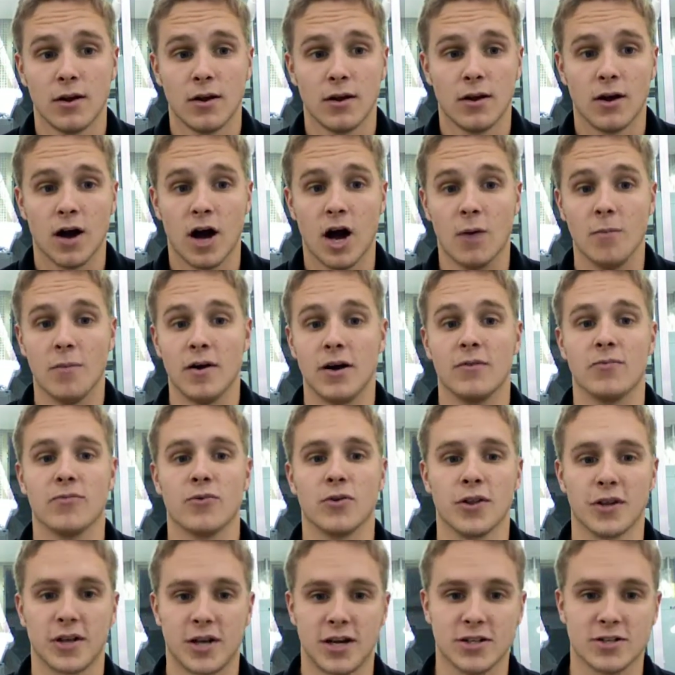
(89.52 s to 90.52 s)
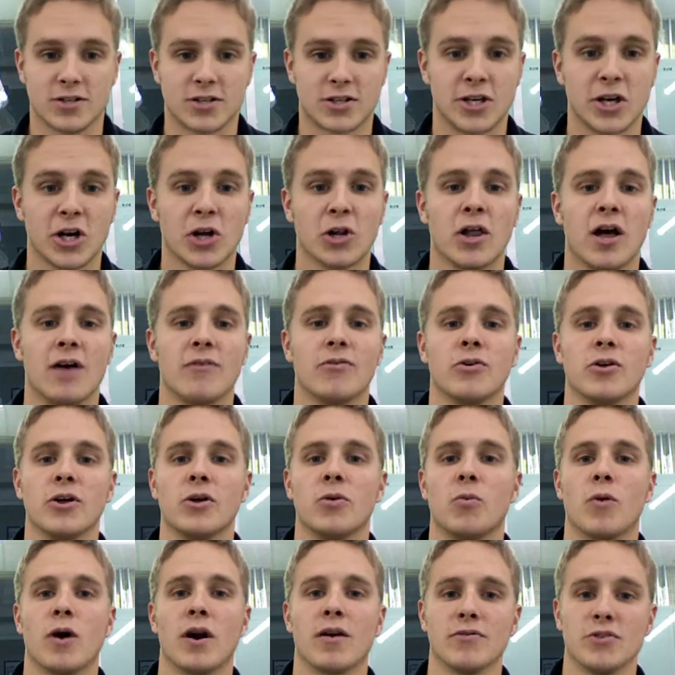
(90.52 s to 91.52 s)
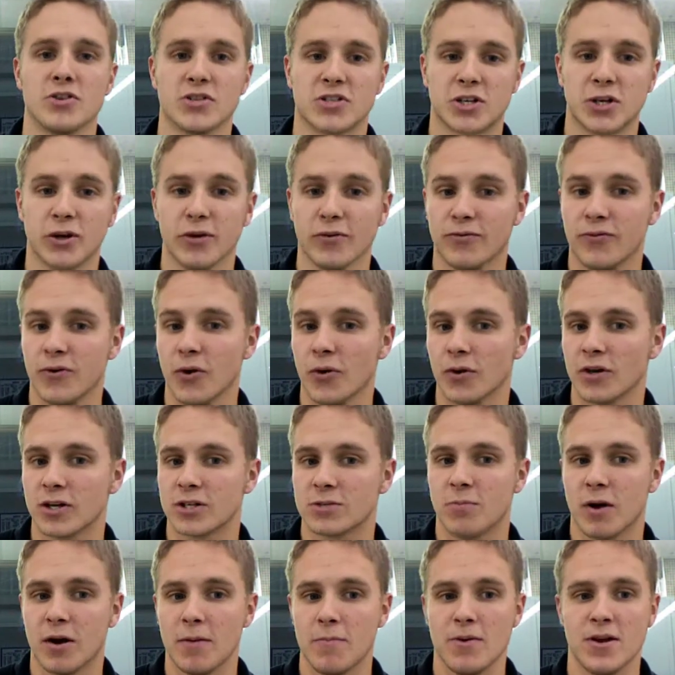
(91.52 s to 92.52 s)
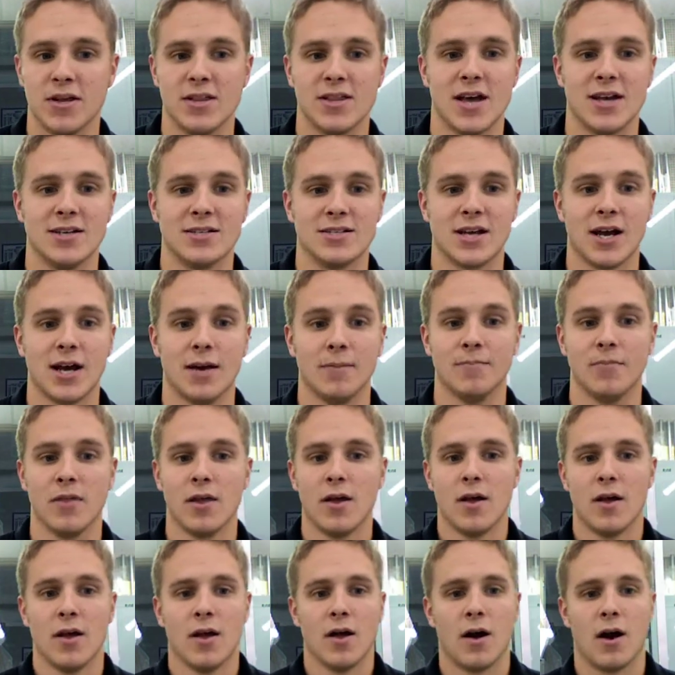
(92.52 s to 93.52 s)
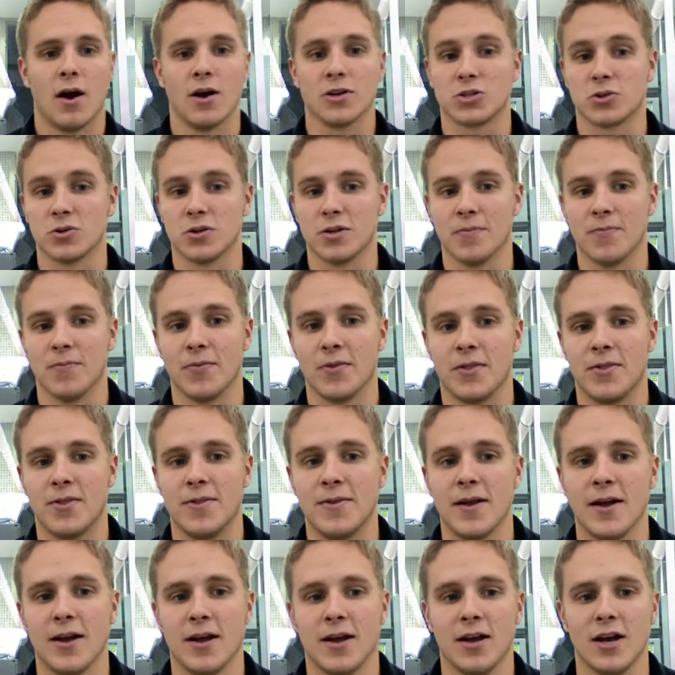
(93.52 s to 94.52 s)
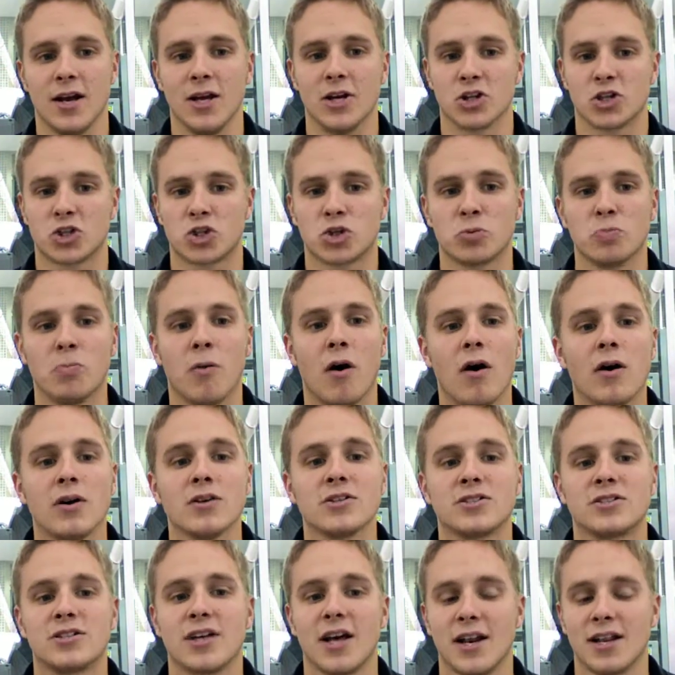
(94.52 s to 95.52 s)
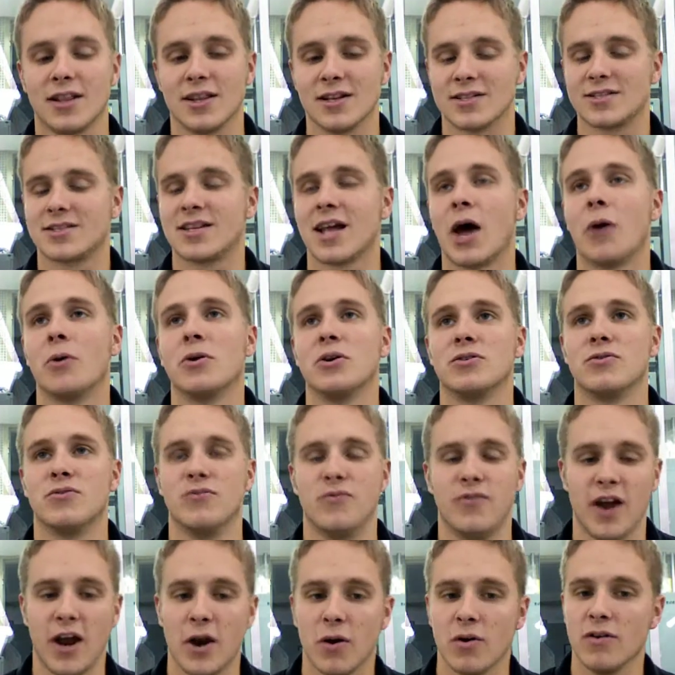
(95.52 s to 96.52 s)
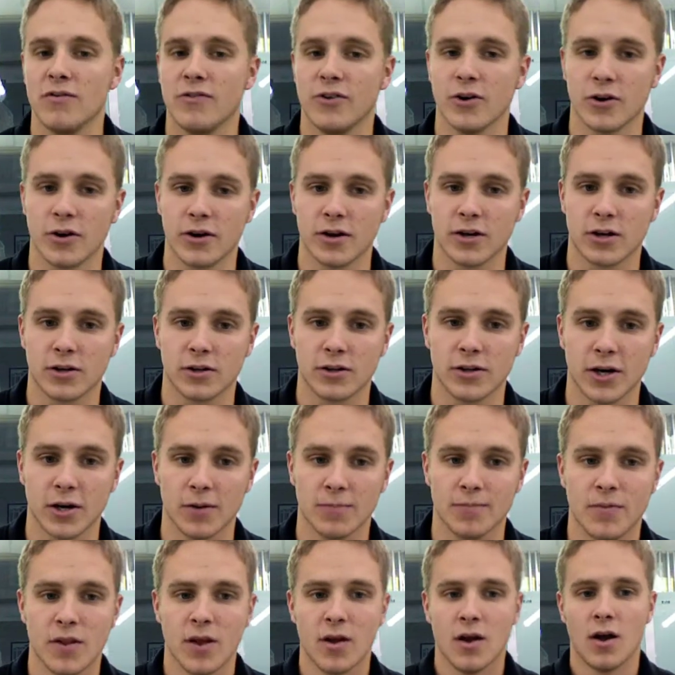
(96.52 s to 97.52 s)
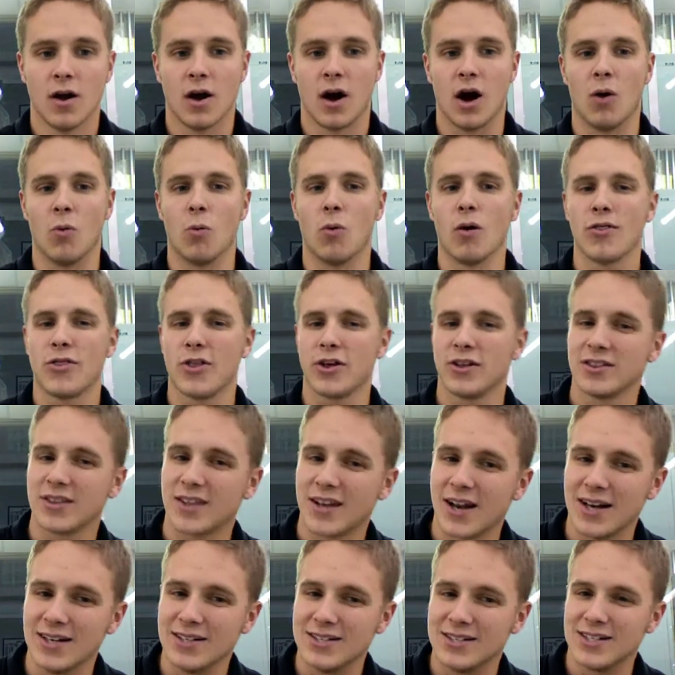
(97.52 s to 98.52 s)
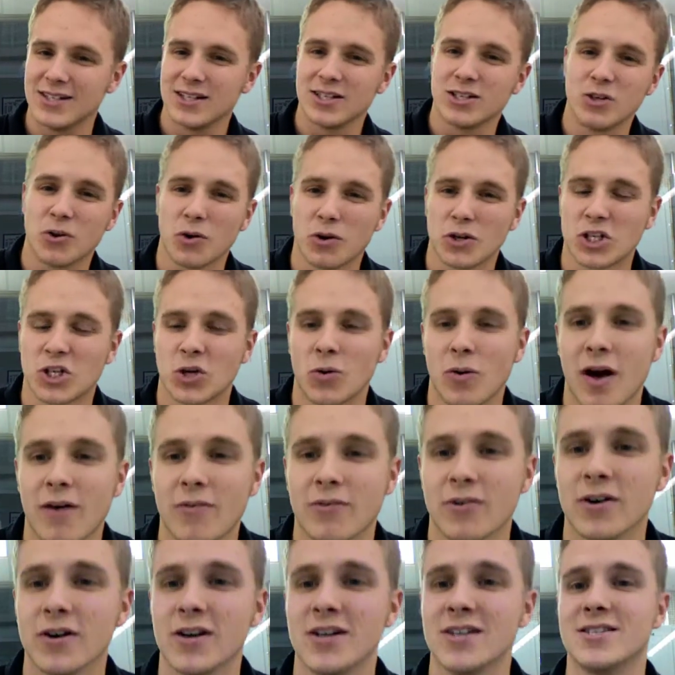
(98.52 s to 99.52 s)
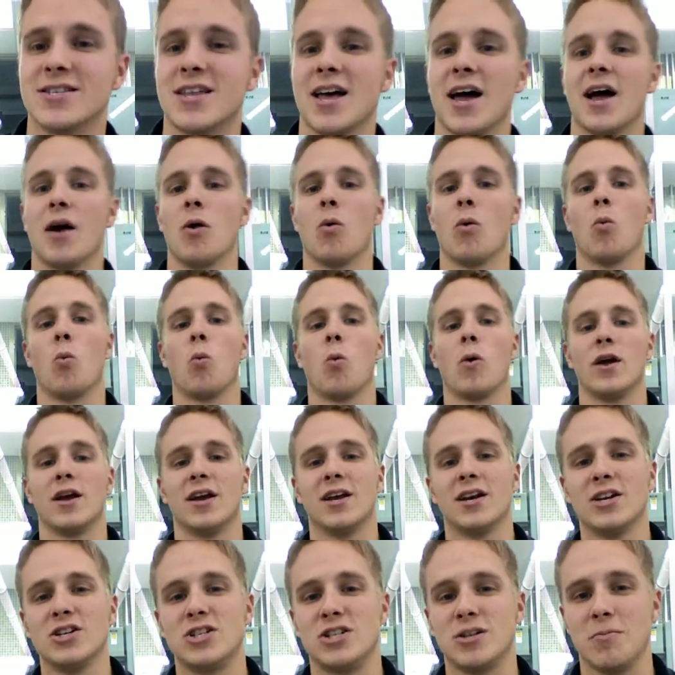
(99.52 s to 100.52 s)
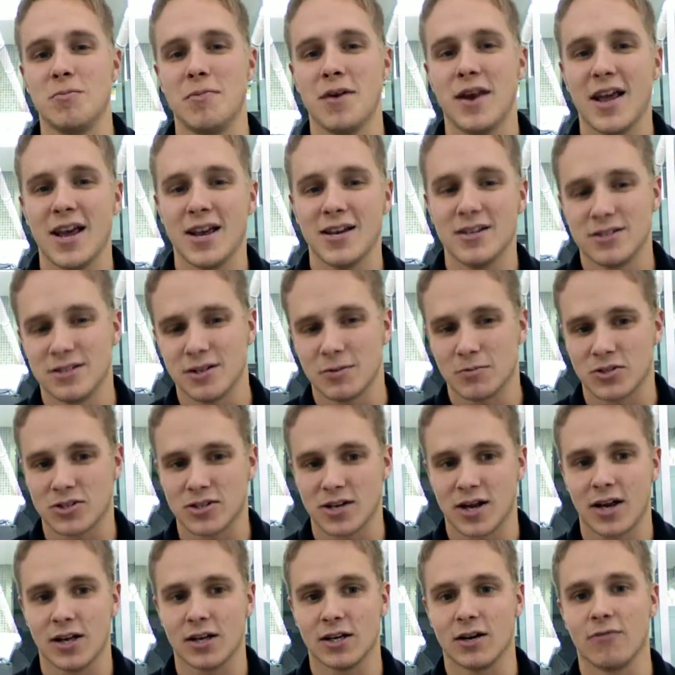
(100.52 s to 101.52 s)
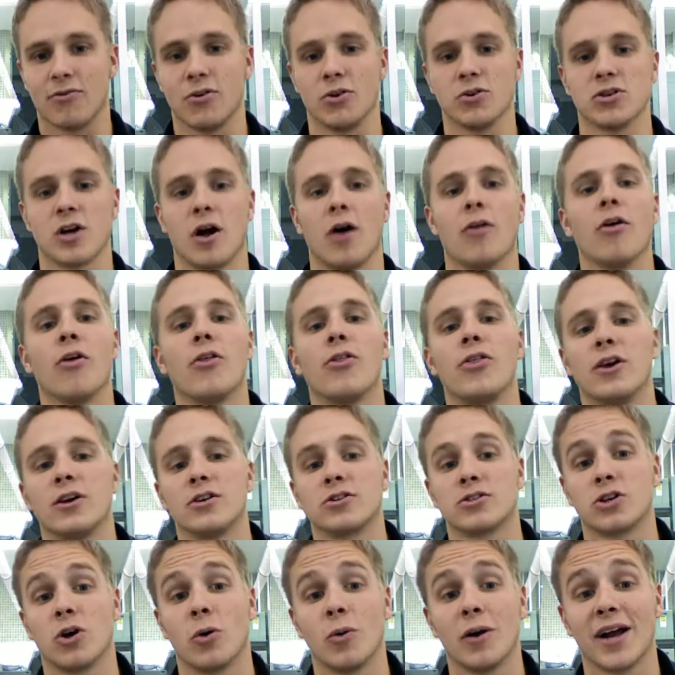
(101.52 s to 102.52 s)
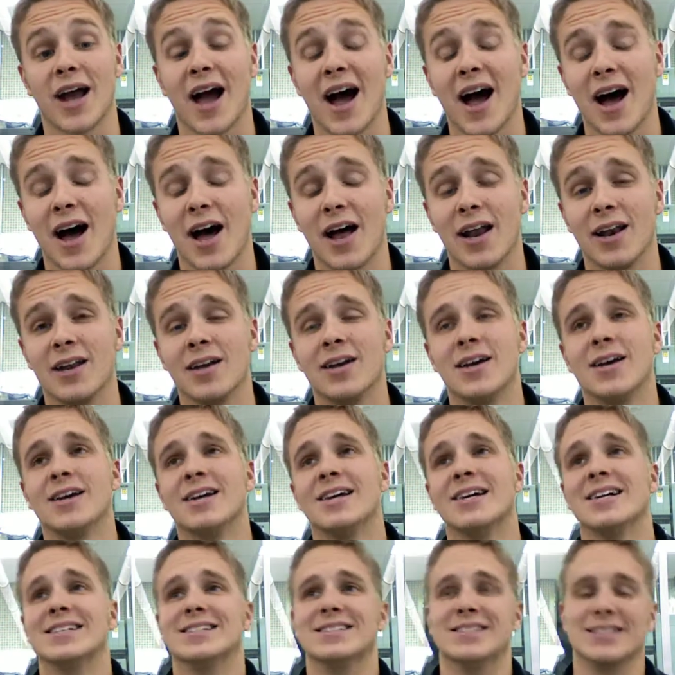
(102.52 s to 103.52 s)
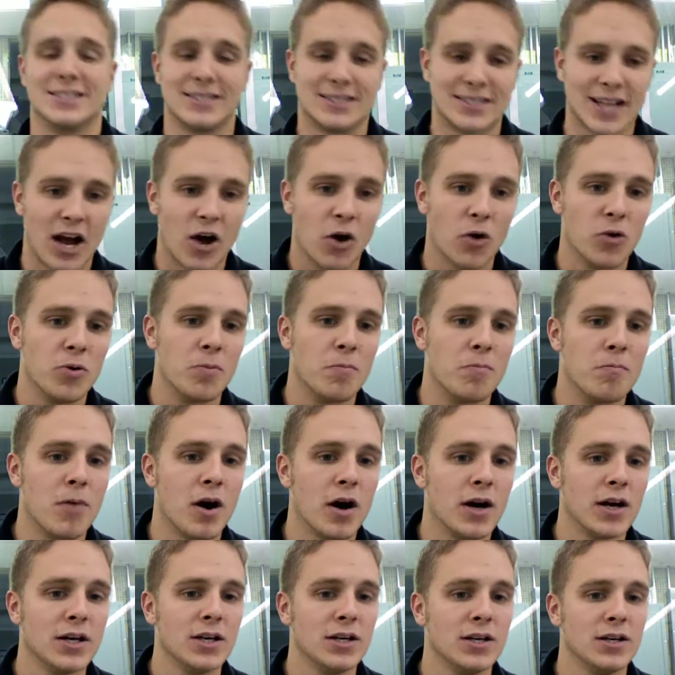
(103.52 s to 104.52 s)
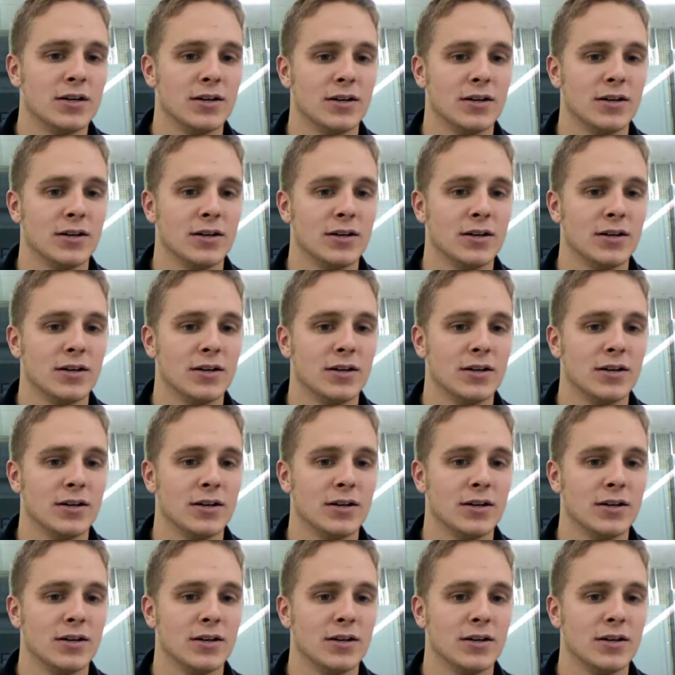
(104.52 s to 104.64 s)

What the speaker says: and for the kid's skill level and whatever the skill focus might be that day. Also, in a small setting, the sound is very, very clear. One thing that I did notice, however, is that in a gymnasium setting, if there's other things going on, the sound might